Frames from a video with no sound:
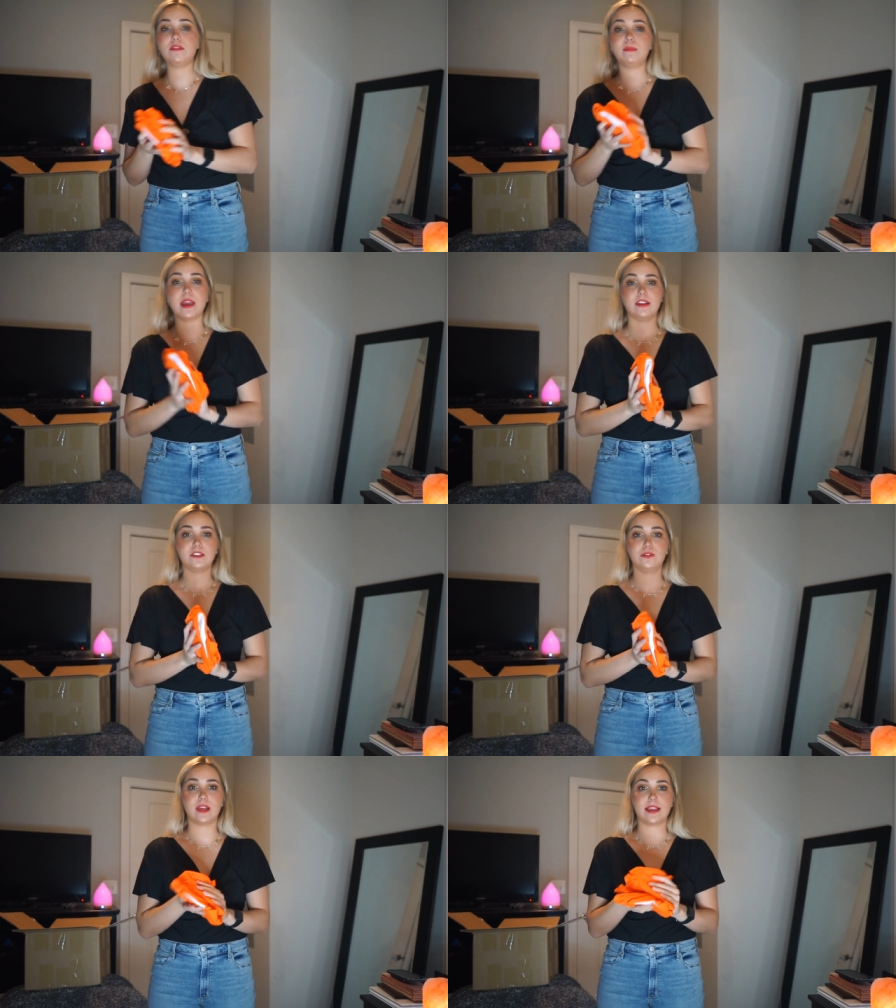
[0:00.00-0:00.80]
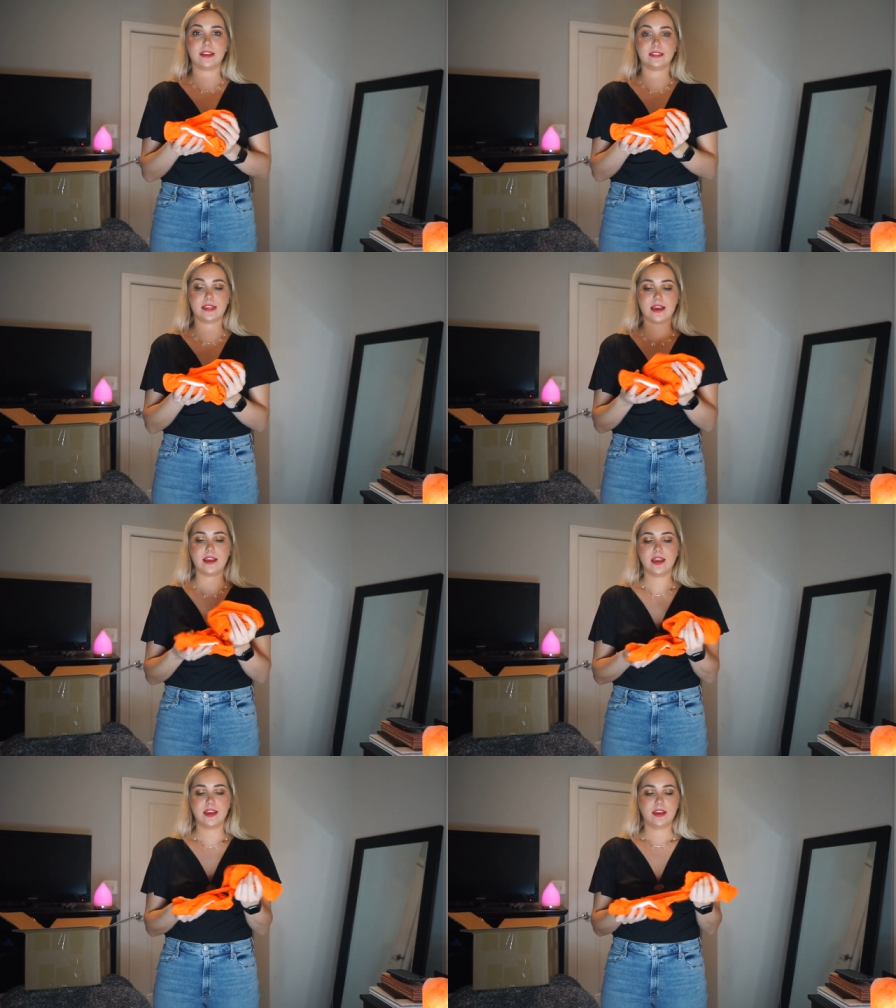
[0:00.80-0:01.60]
have a bathing suit like this
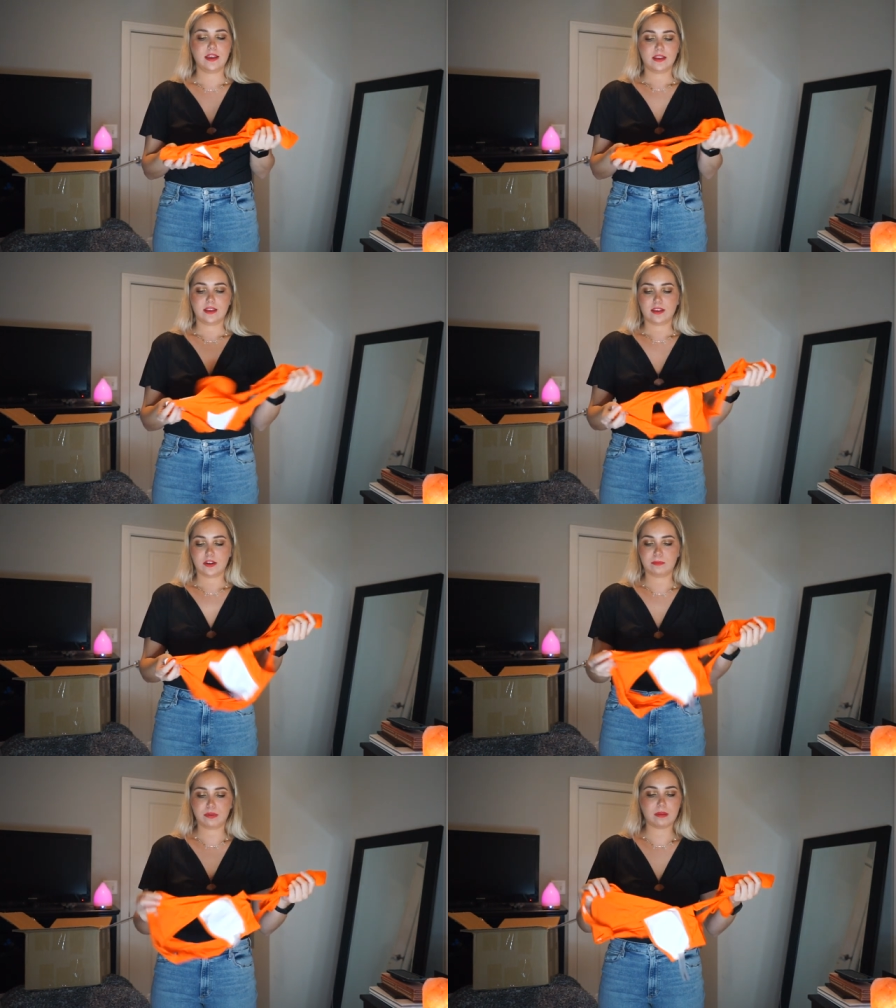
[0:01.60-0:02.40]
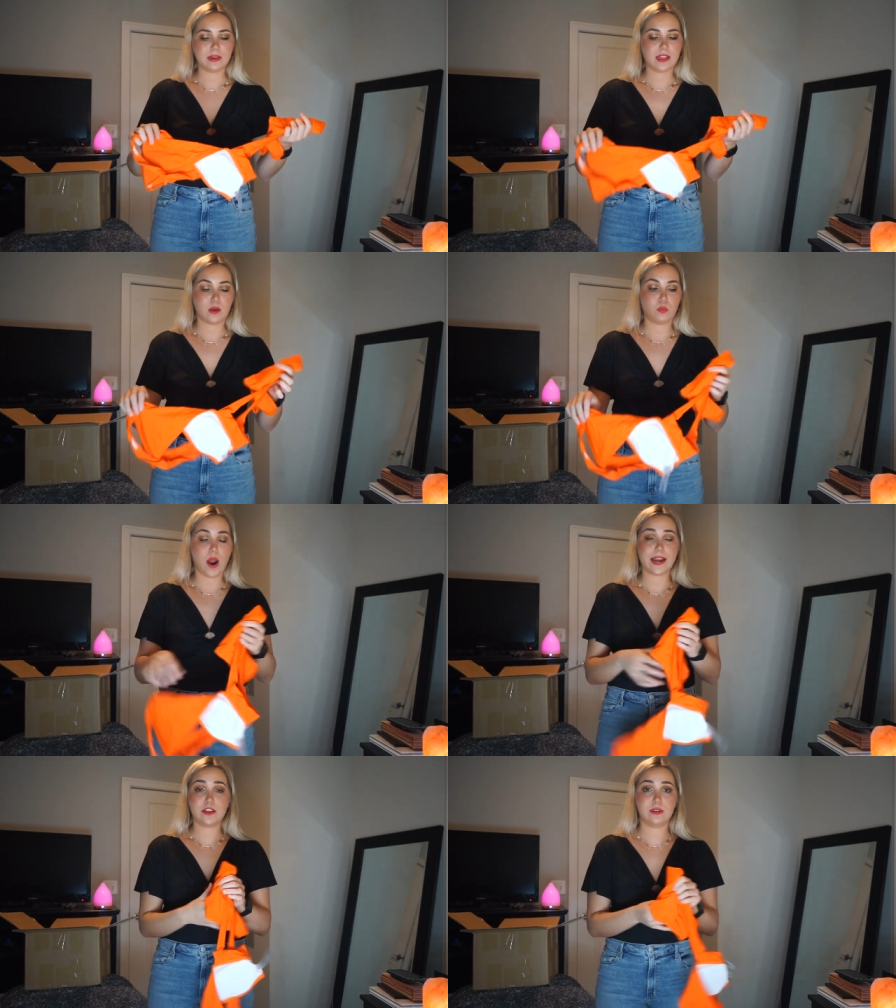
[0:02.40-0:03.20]
yet. You're probably like,
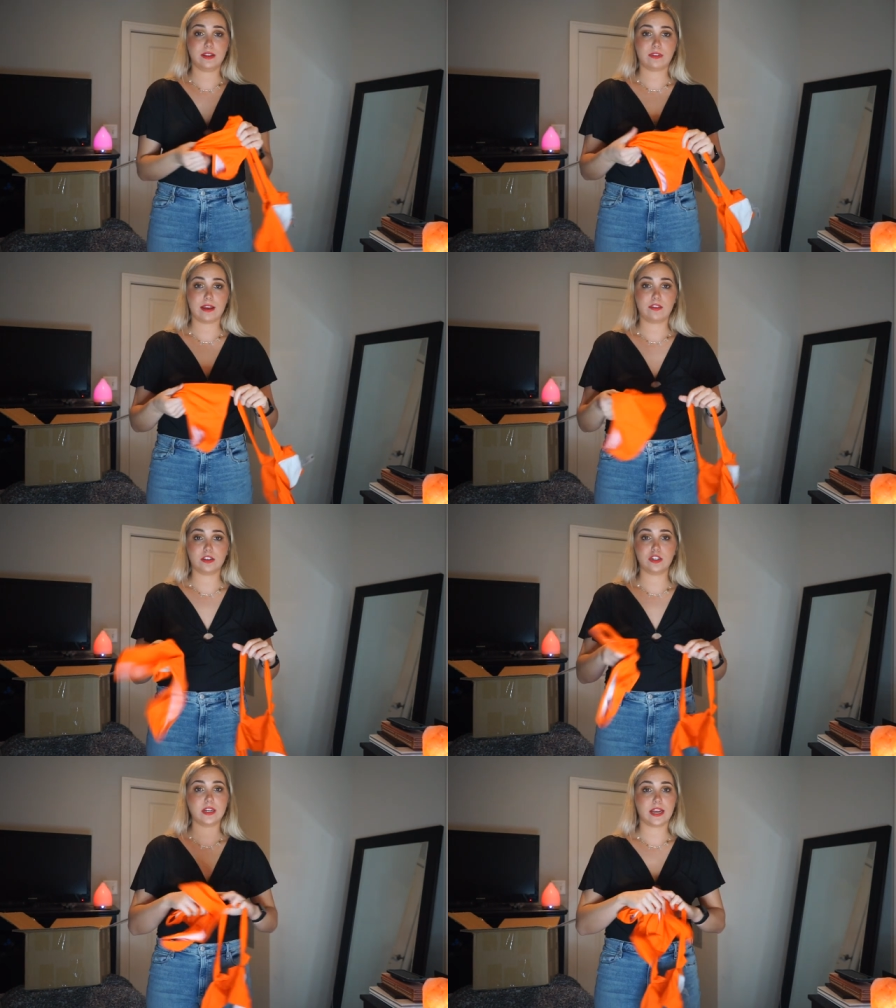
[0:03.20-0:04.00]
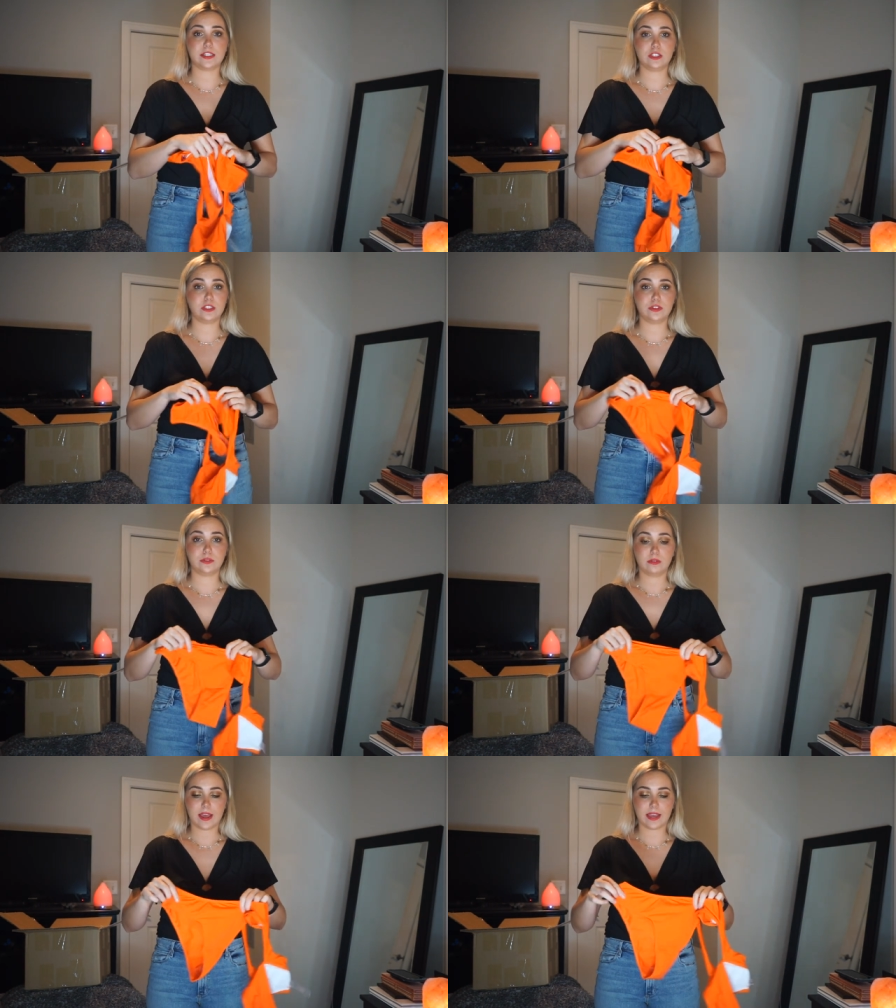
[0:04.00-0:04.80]
why do you need 500? I just
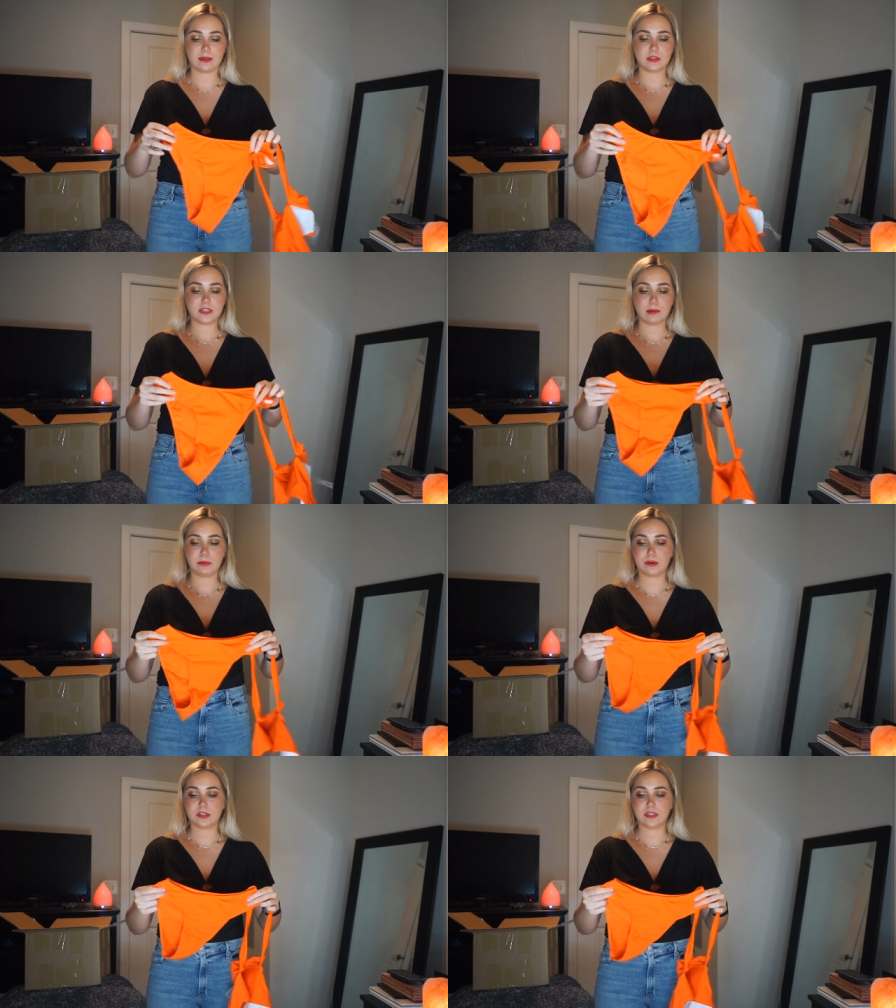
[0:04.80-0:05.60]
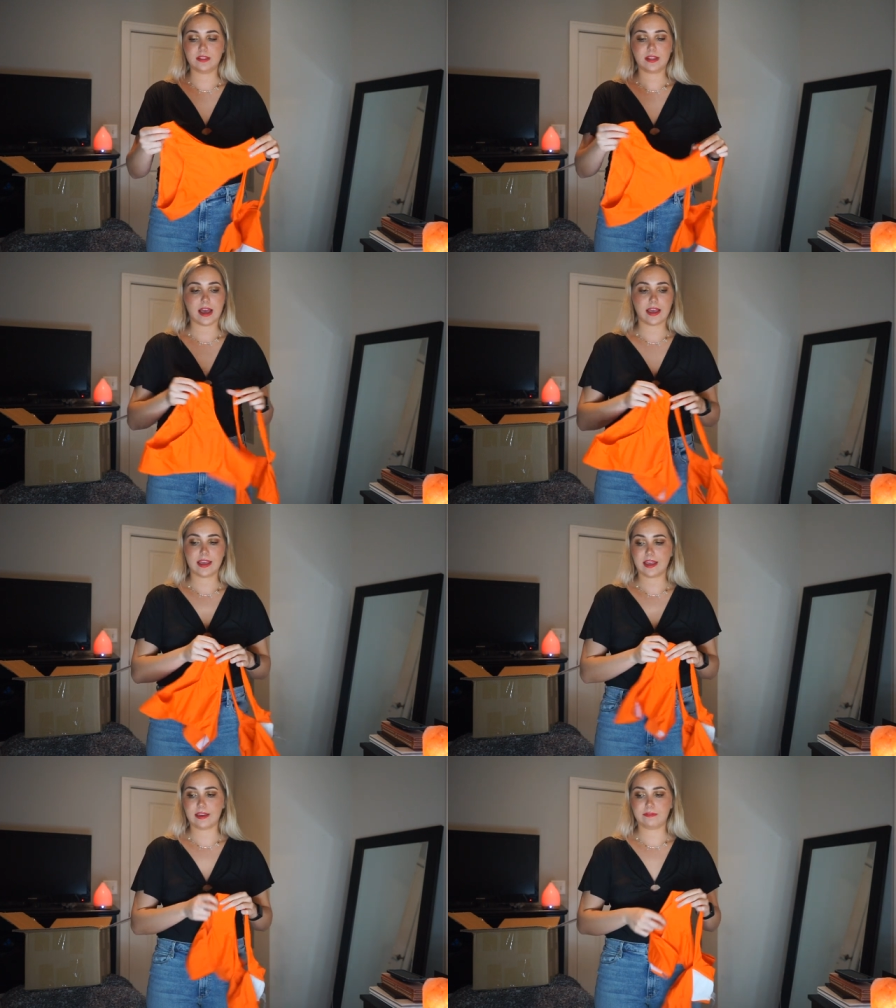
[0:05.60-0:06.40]
do. Like, I'm the type of person
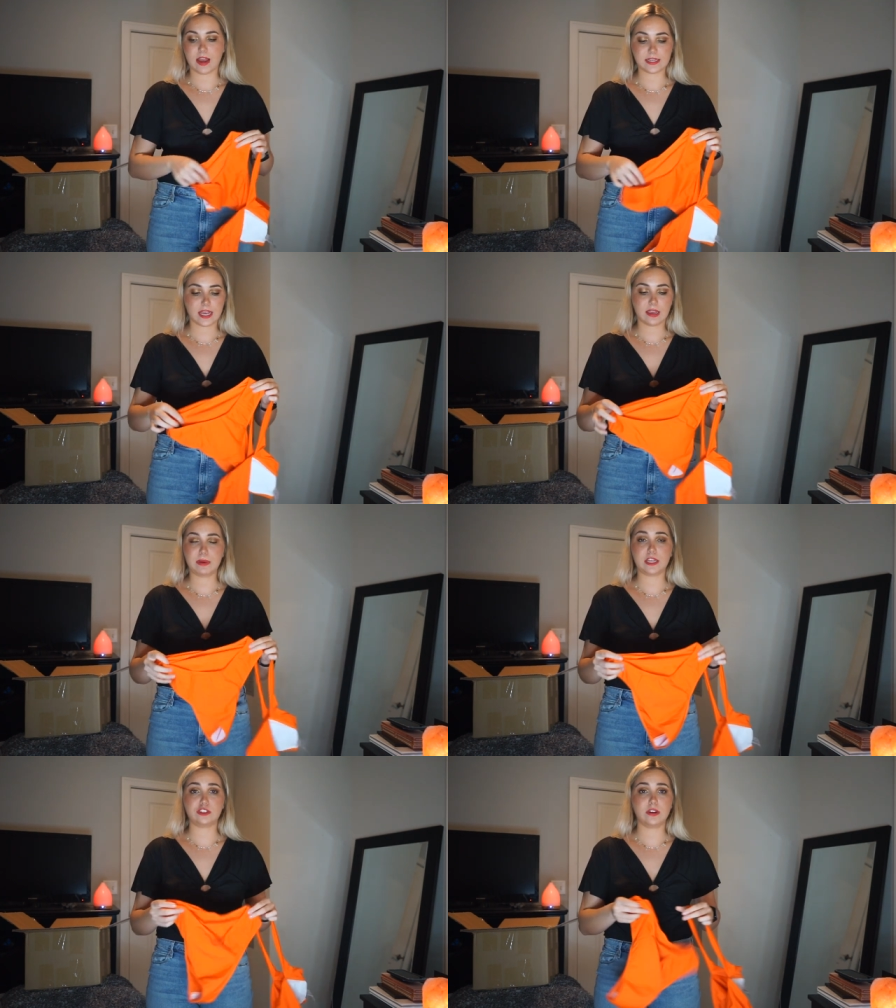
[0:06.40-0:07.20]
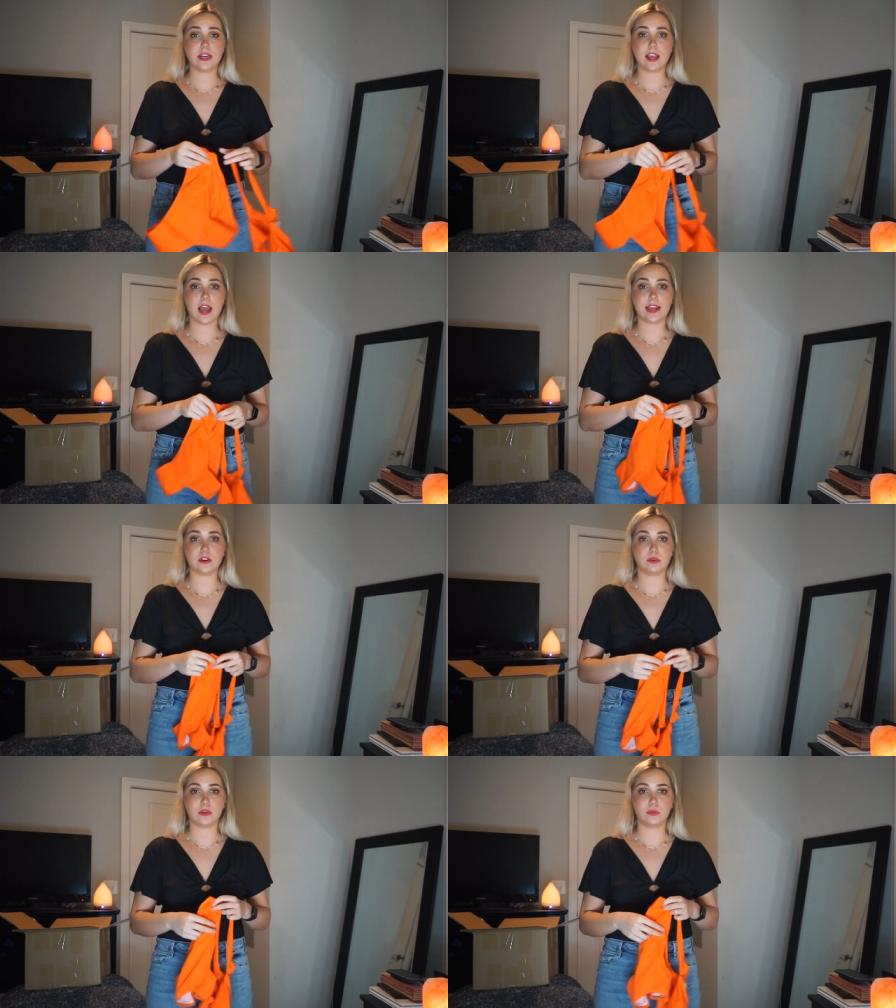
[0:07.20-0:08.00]
that if I take a picture in it, I
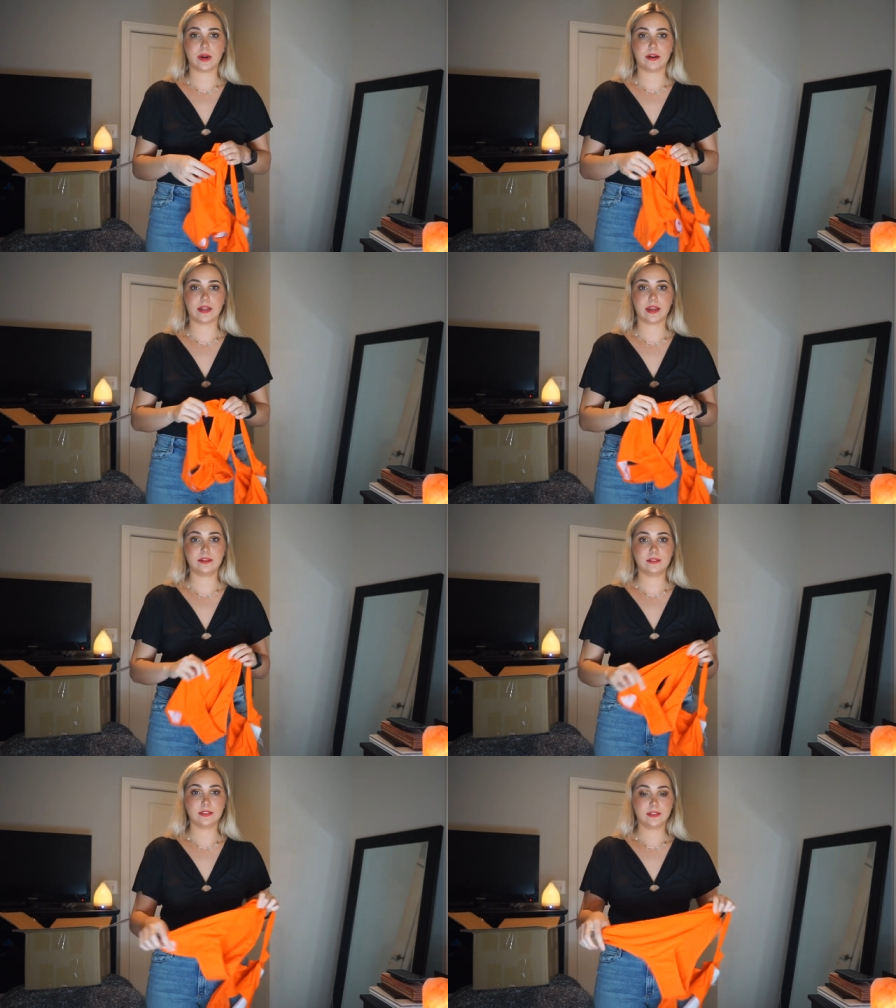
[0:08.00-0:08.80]
don't want to wear it again.